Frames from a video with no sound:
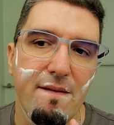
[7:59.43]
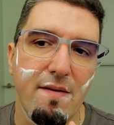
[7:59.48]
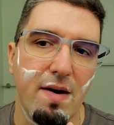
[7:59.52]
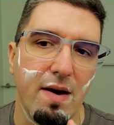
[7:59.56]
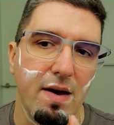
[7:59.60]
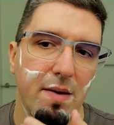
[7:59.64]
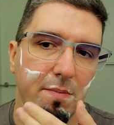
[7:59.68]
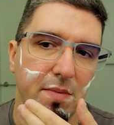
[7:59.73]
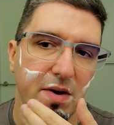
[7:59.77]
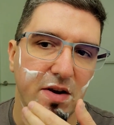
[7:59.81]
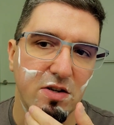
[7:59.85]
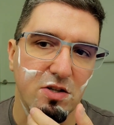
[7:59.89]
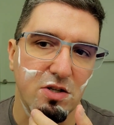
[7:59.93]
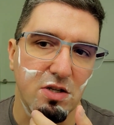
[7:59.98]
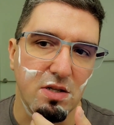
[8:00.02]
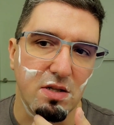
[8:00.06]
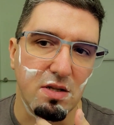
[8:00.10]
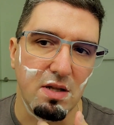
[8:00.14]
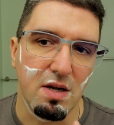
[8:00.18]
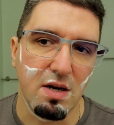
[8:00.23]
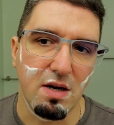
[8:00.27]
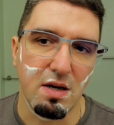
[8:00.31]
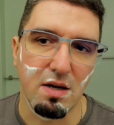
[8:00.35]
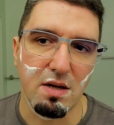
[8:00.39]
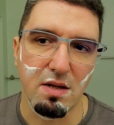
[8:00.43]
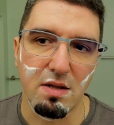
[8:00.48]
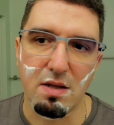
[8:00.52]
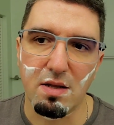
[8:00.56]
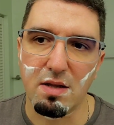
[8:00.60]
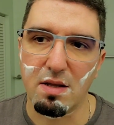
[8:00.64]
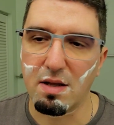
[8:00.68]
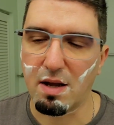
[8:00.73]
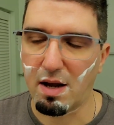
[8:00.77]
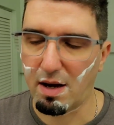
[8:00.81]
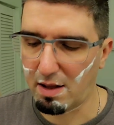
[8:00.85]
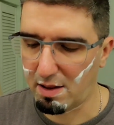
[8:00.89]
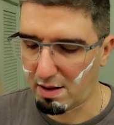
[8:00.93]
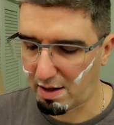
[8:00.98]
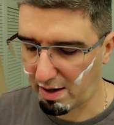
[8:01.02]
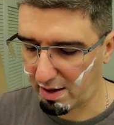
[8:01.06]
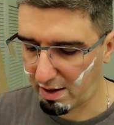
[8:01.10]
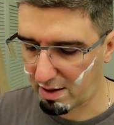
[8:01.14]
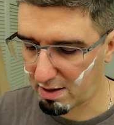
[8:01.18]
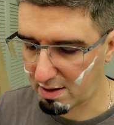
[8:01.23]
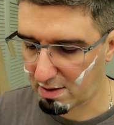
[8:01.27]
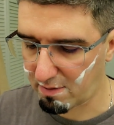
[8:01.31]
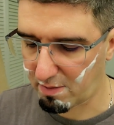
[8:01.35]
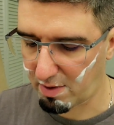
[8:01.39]
I mentioned there that I
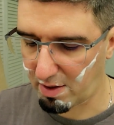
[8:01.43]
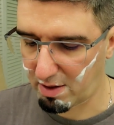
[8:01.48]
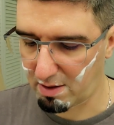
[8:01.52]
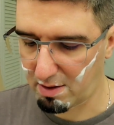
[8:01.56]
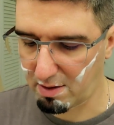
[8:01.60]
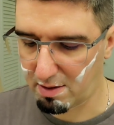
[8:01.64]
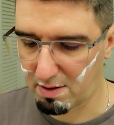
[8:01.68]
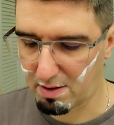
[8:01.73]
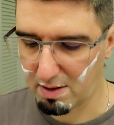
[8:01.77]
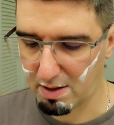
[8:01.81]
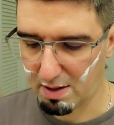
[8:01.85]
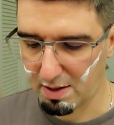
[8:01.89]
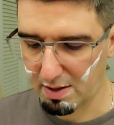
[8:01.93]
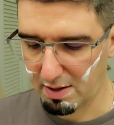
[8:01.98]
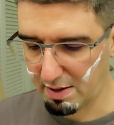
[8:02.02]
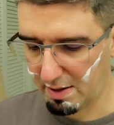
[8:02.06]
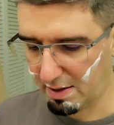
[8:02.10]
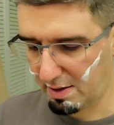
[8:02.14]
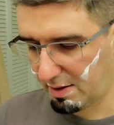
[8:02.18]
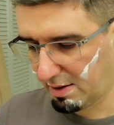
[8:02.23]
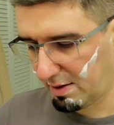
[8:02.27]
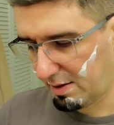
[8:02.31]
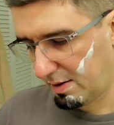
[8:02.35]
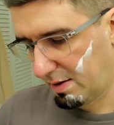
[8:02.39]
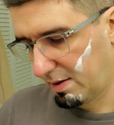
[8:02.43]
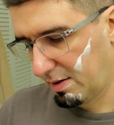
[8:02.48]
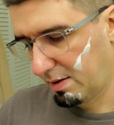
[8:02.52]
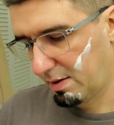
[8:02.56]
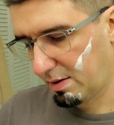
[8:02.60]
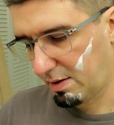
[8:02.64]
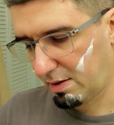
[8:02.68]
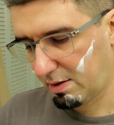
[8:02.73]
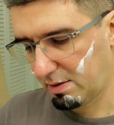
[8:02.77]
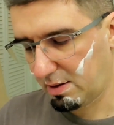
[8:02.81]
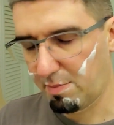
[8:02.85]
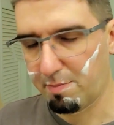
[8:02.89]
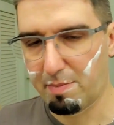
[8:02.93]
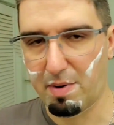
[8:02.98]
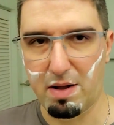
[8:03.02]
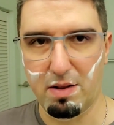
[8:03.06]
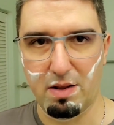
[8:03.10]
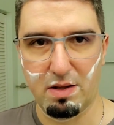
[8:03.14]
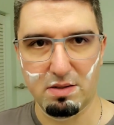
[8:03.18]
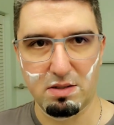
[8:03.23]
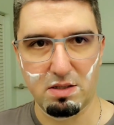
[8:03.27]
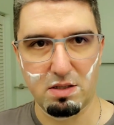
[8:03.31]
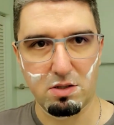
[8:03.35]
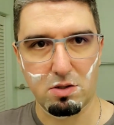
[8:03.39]
like when the
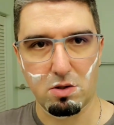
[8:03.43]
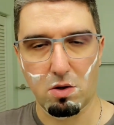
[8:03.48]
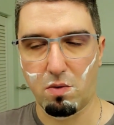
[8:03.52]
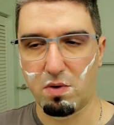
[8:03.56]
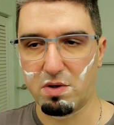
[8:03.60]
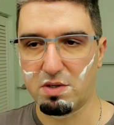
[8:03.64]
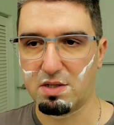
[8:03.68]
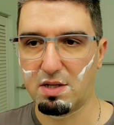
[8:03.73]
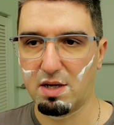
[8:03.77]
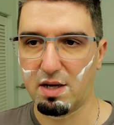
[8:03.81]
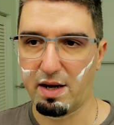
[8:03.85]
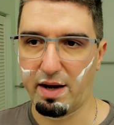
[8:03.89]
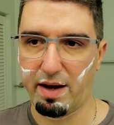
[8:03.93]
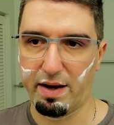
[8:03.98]
balance is towards the